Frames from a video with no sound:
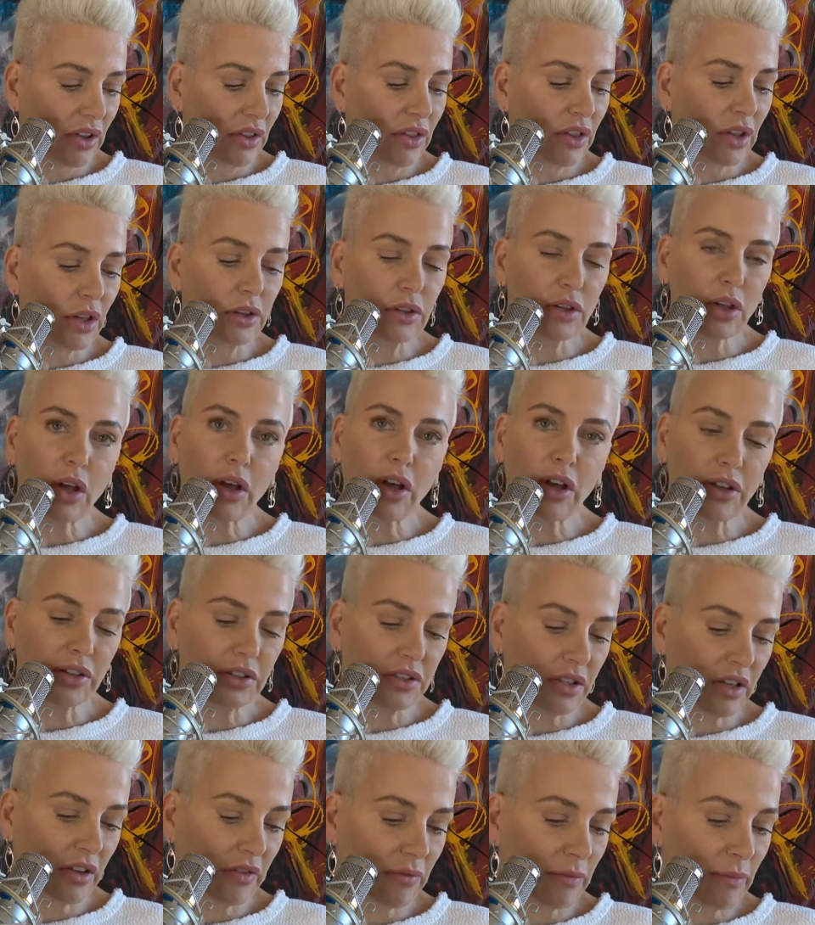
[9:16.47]
The
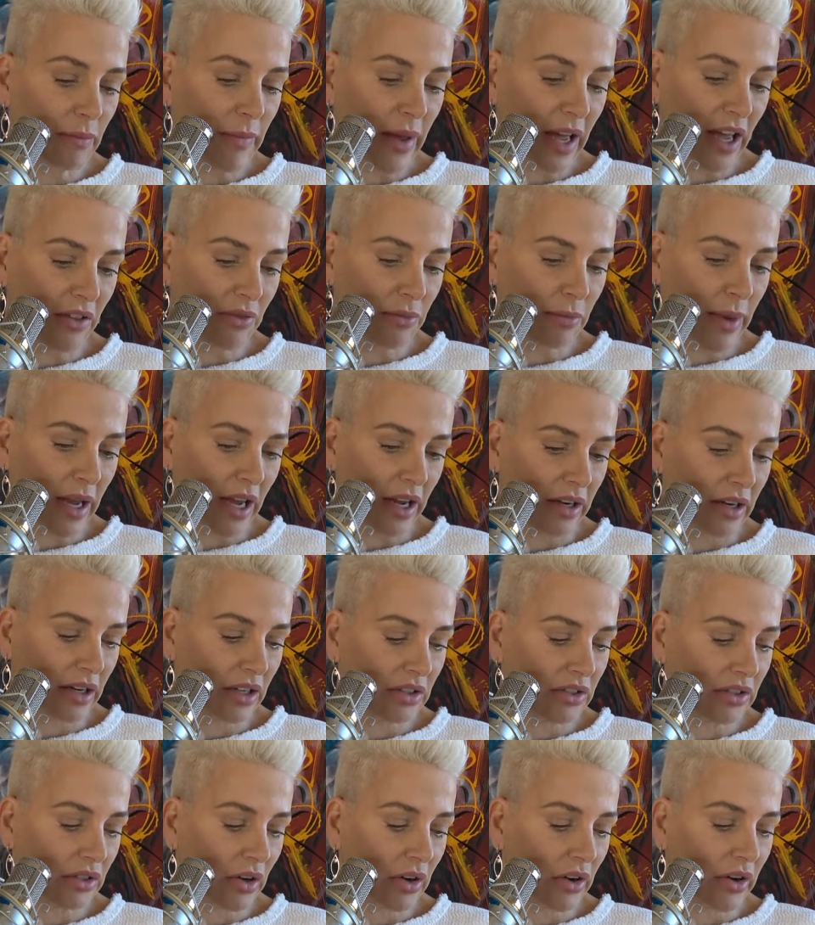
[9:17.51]
laws of
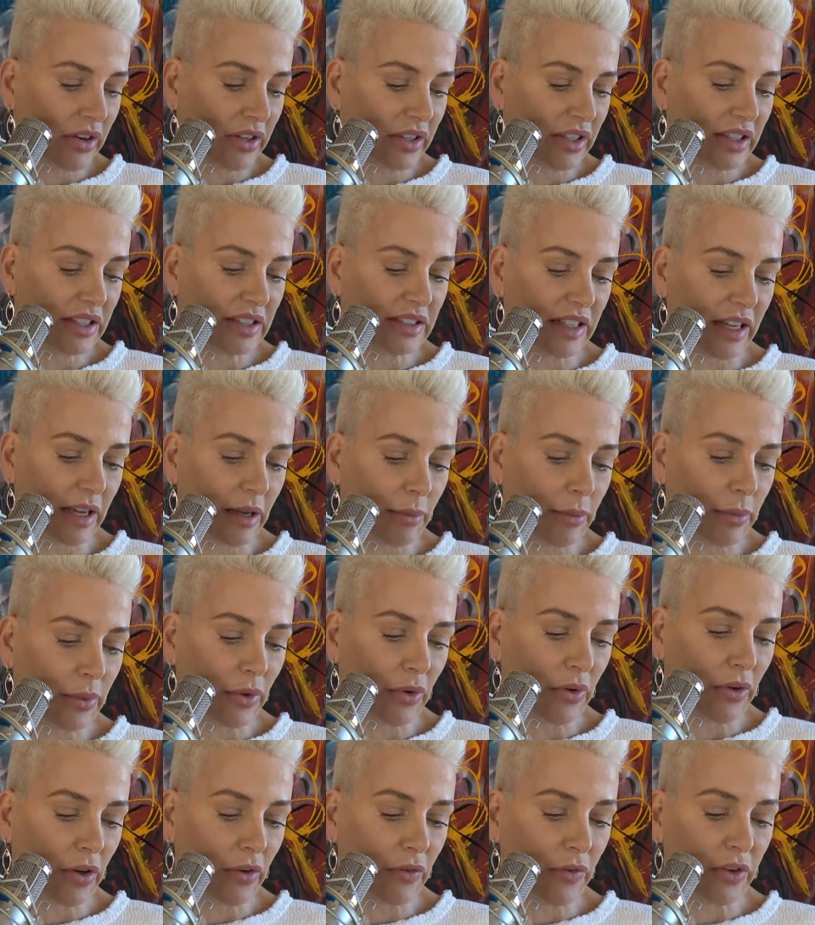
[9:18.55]
mathematics are an
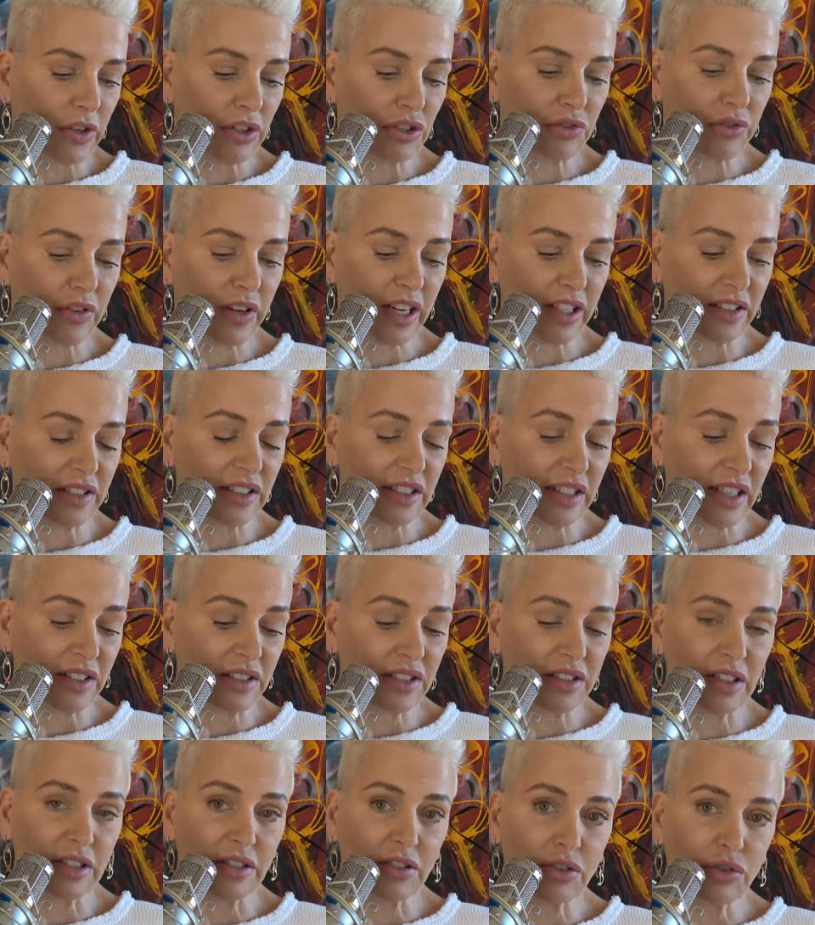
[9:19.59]
example of a
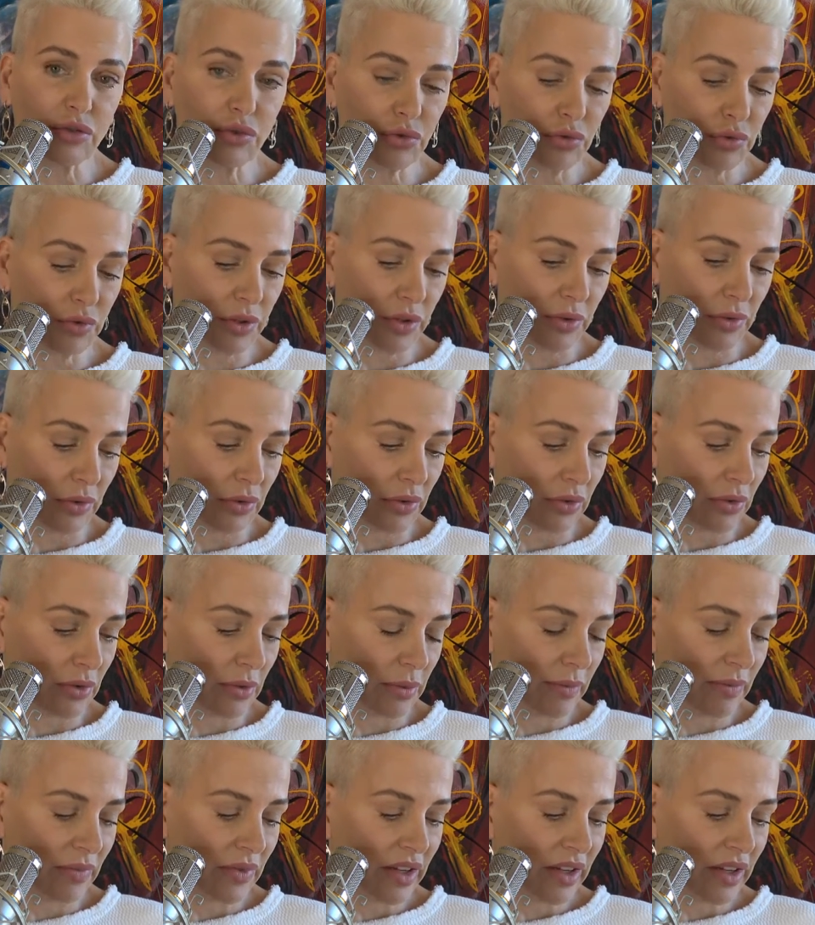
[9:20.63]
transcendent truth.